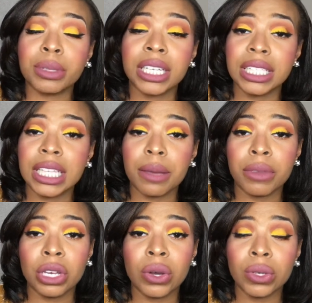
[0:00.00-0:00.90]
please let
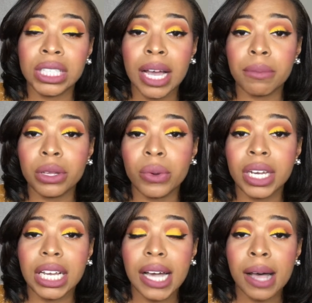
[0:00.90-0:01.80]
me know down below in
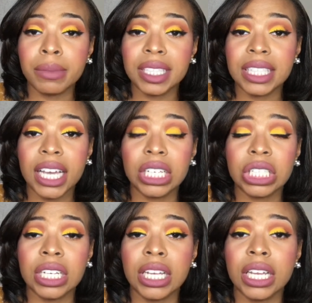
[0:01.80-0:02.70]
the comment
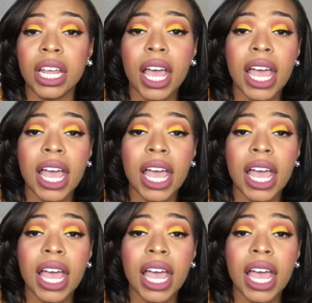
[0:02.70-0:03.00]
section.